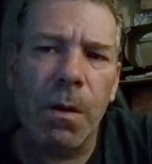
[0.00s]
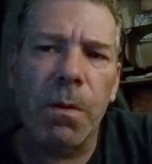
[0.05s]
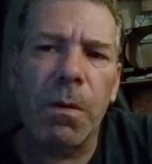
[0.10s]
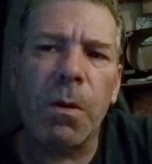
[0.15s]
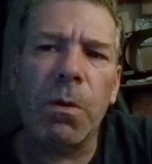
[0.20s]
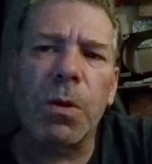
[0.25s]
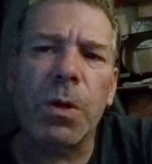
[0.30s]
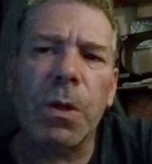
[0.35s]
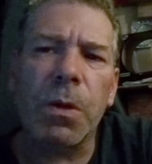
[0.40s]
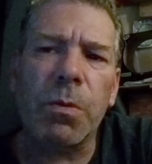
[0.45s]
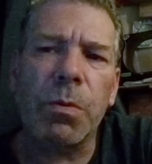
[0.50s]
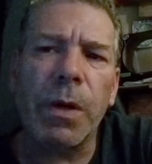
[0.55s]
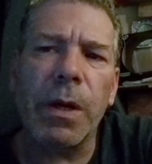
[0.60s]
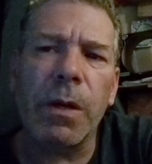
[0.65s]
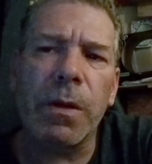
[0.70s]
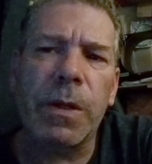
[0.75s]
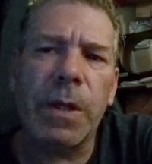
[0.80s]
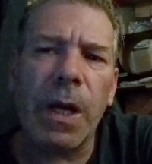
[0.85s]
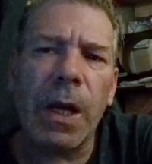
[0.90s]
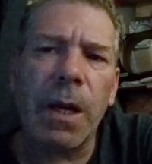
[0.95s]
There was the
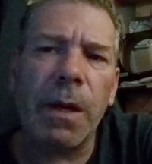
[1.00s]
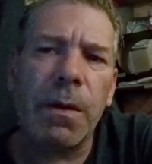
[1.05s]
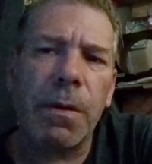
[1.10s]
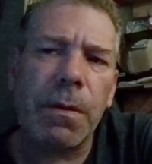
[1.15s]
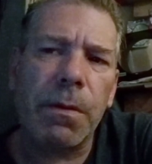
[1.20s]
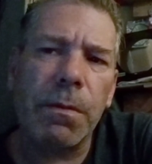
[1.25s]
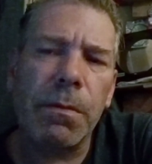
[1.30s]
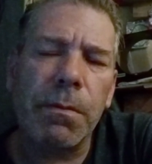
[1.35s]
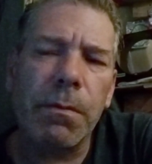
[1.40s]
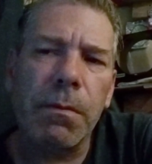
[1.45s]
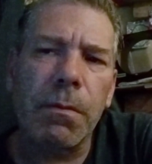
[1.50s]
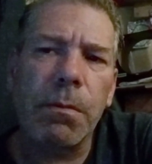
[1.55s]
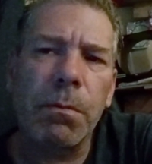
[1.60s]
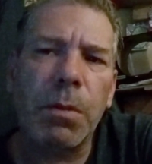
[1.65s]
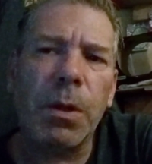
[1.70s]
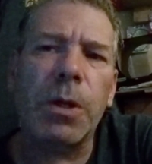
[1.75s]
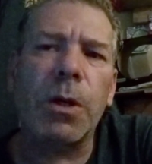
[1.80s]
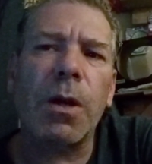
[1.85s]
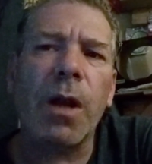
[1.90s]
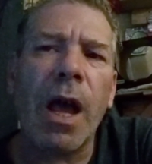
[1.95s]
real teeth.
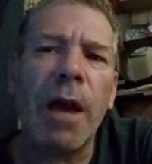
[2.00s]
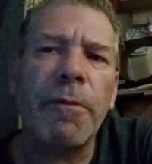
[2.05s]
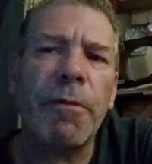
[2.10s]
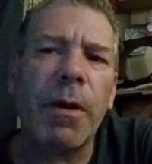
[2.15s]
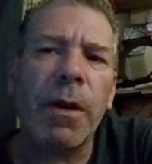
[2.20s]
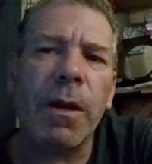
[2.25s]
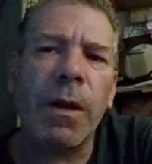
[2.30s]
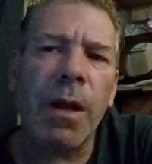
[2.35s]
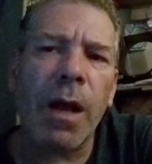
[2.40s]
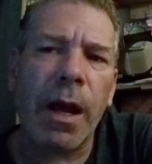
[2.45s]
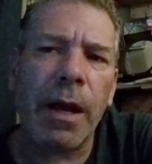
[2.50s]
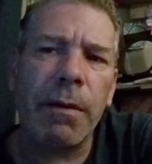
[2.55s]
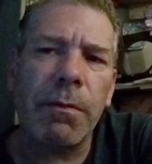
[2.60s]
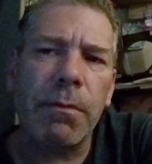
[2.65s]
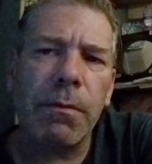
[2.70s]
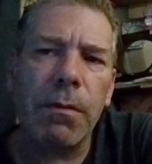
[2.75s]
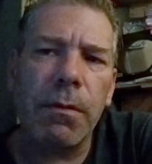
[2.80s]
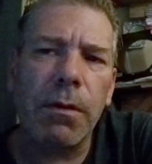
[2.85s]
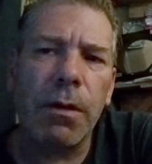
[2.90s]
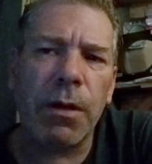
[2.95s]
Put your life on the line
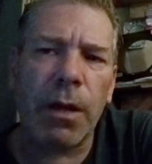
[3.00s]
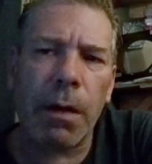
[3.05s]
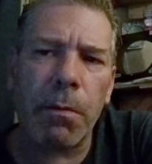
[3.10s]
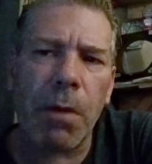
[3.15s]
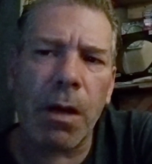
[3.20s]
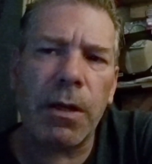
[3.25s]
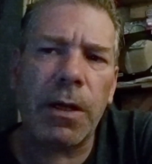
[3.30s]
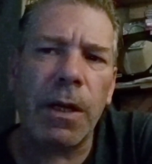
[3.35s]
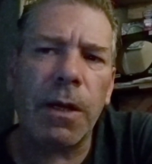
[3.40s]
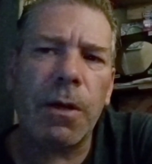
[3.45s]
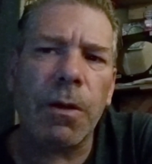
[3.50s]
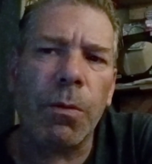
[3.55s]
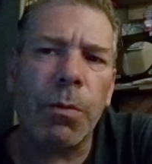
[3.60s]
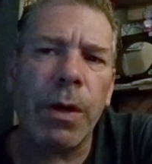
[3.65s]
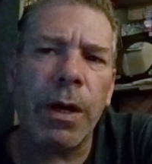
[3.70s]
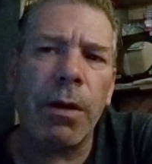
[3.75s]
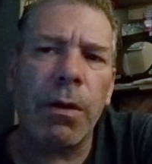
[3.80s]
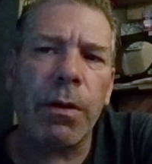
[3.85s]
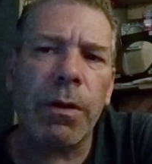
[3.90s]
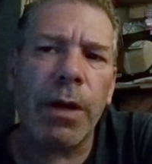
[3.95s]
you think my teeth are
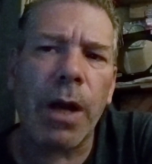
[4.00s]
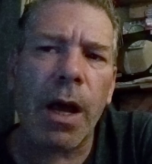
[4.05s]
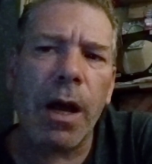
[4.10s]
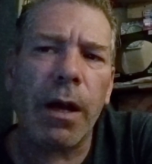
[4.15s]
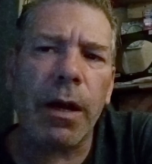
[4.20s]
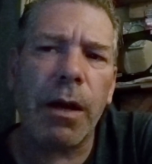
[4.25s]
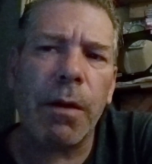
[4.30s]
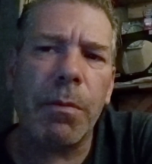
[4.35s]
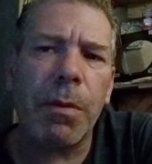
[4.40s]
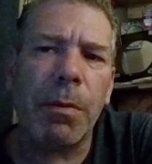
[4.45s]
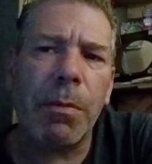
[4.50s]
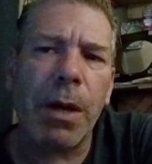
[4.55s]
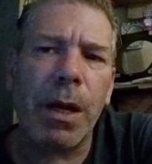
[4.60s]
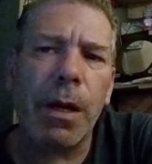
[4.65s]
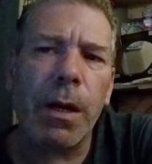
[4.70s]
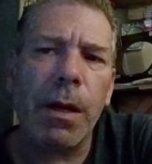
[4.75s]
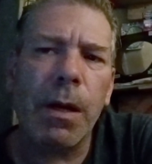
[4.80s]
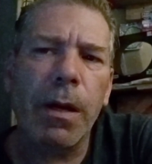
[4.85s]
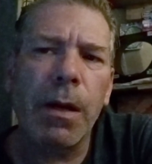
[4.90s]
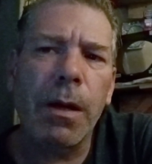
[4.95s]
real or not, government man?
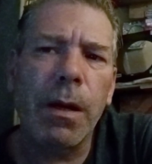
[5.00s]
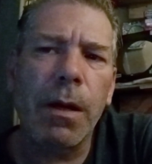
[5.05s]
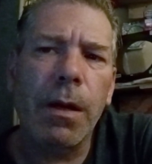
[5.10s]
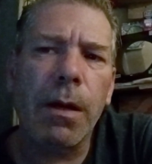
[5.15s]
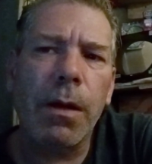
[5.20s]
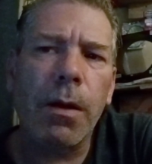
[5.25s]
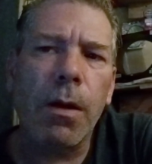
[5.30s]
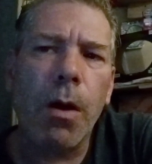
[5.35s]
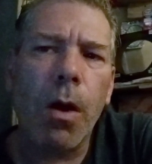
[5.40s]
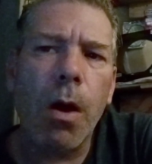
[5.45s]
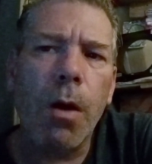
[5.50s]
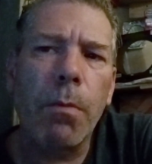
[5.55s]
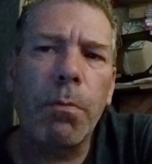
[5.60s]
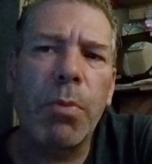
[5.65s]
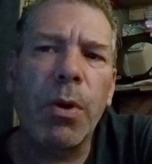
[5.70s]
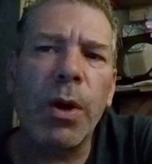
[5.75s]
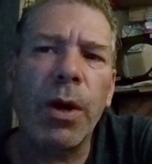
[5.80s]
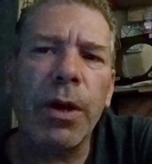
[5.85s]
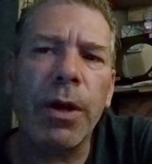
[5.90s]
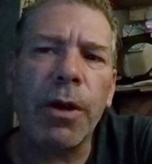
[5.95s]

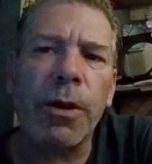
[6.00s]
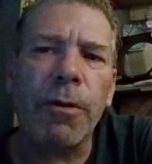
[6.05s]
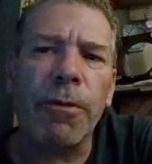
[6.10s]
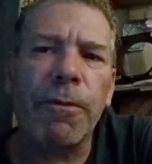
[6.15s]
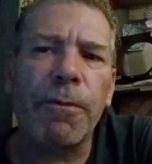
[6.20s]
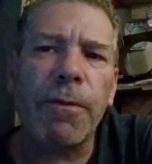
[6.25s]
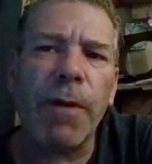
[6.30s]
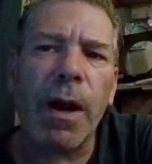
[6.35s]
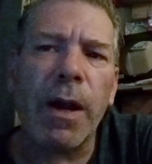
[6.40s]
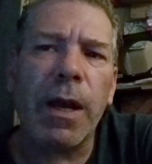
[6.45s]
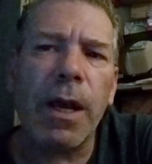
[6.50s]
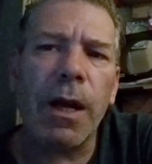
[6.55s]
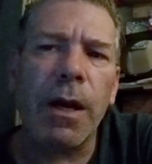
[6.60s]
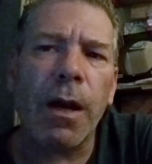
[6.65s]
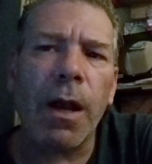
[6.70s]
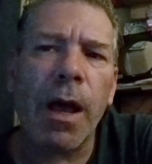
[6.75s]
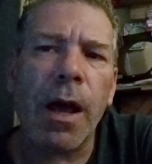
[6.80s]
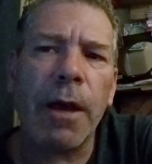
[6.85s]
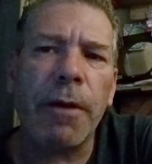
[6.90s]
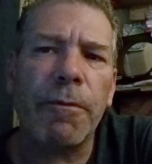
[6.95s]
Put your
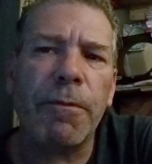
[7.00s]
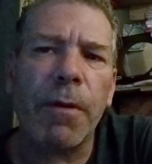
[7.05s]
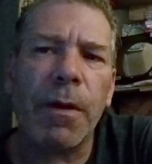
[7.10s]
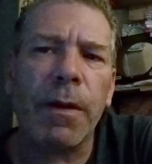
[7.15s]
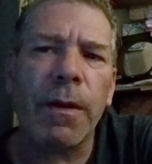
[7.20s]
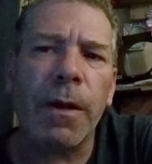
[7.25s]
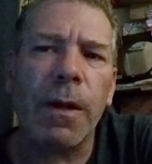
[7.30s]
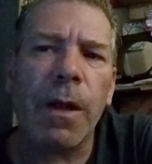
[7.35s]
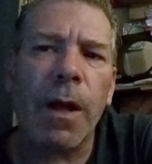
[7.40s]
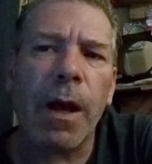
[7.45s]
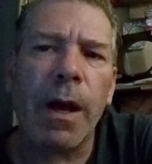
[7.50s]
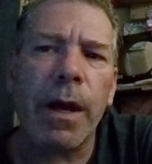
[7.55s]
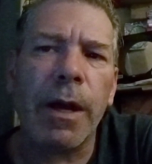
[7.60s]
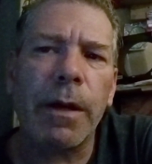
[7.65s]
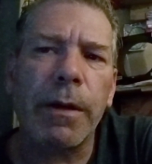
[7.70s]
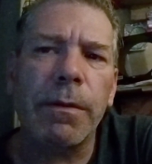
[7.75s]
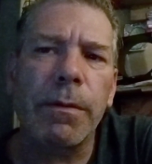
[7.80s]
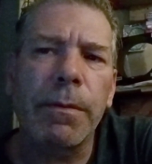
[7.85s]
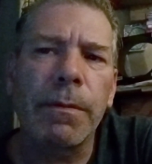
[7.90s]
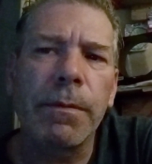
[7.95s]
fucking life on the
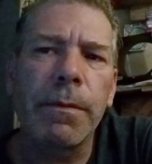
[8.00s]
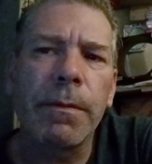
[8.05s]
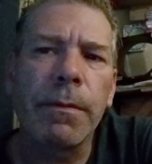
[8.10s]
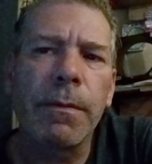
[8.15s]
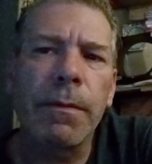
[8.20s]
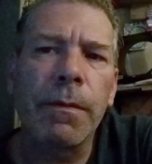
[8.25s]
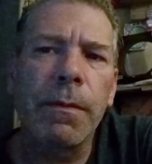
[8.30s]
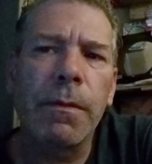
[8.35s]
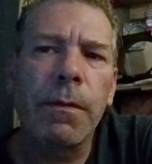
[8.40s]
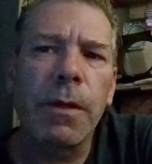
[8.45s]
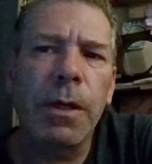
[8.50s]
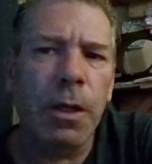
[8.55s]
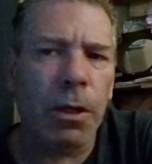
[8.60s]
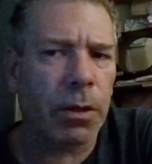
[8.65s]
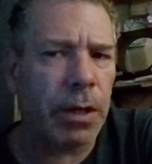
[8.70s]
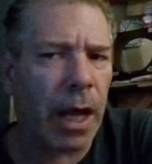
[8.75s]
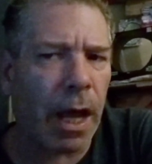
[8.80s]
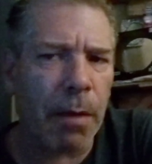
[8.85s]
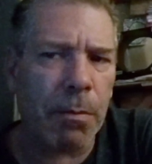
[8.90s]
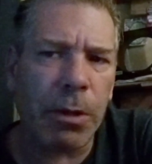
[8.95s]
line. You're
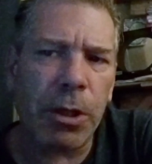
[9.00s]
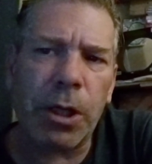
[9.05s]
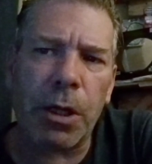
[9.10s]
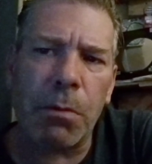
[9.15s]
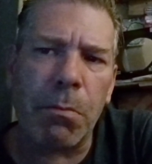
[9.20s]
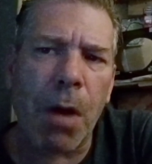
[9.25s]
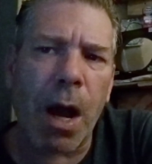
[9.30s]
damaging